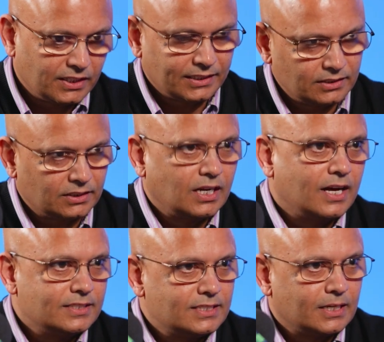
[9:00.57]
Director
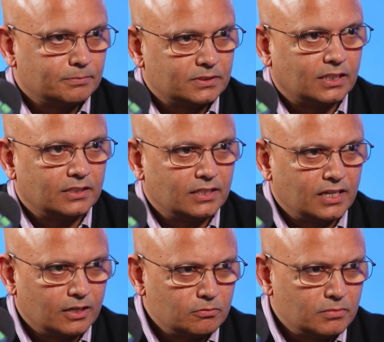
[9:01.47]
concepts are
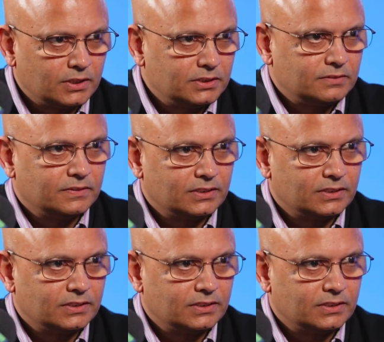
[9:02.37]
now merged